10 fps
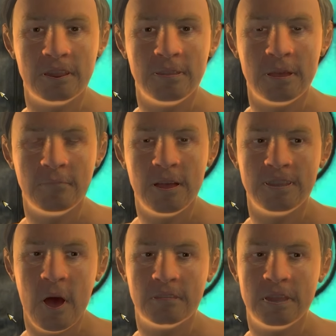The
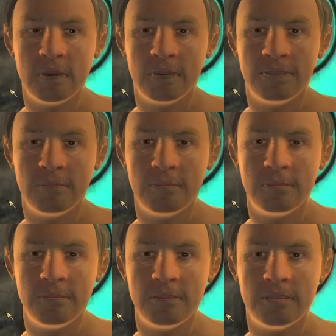Amulet of Kings.
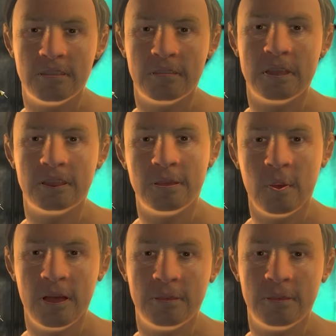I fear that was the